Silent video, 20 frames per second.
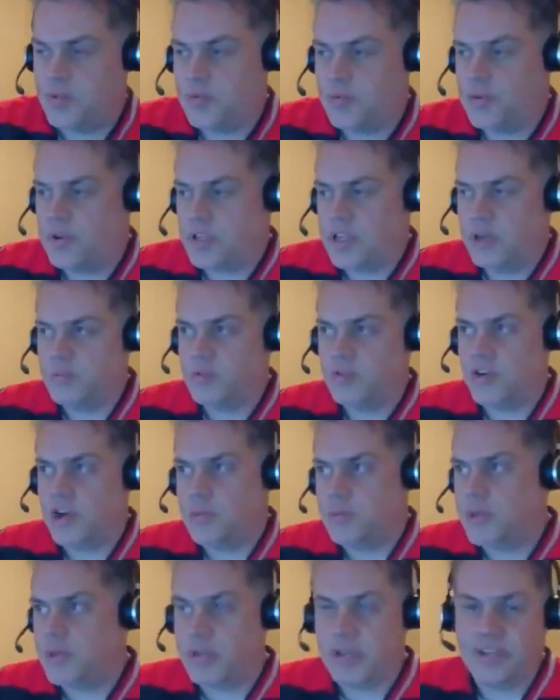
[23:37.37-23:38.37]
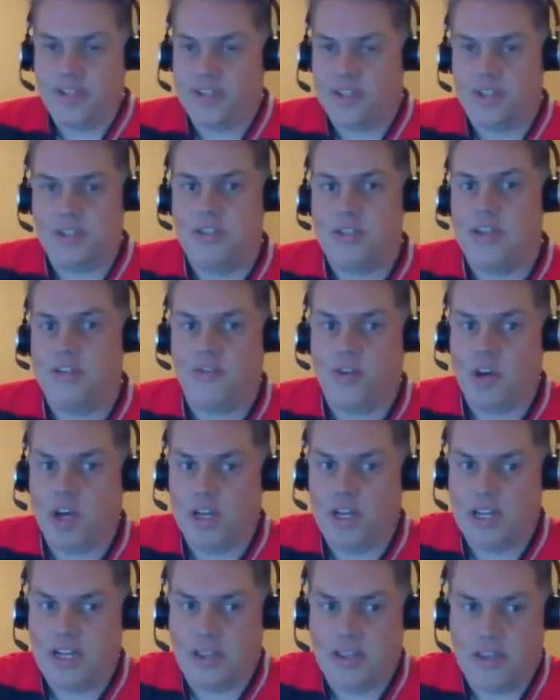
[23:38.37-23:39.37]
or it kept dropping. I just never
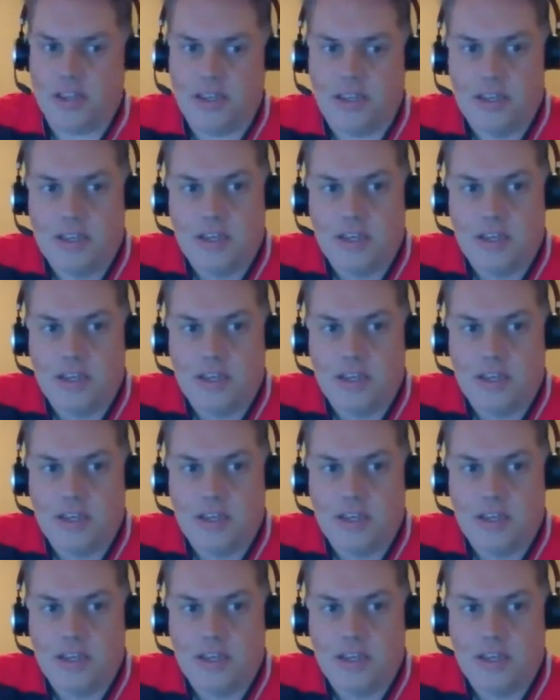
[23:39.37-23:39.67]
got anything.